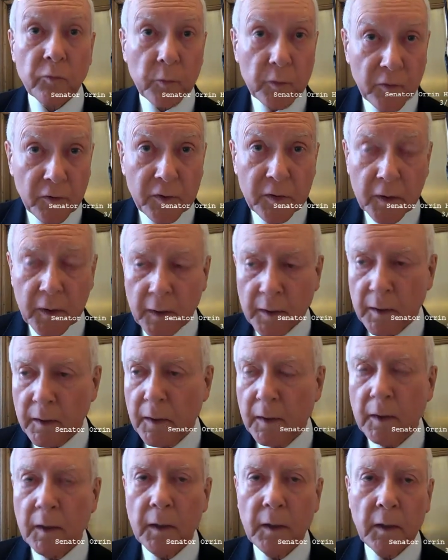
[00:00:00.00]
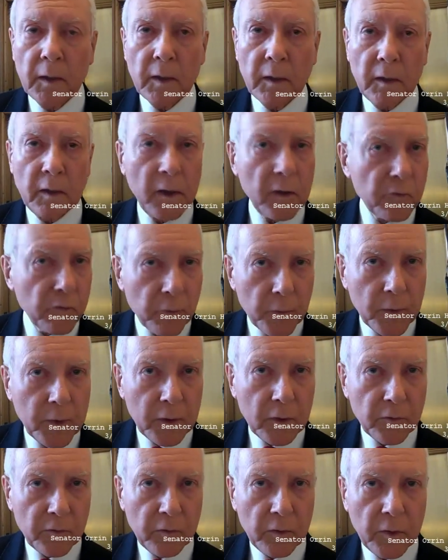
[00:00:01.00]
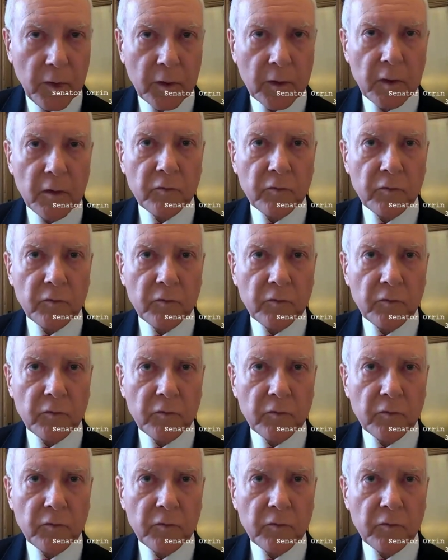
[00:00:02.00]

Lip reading: which it did, this one does not.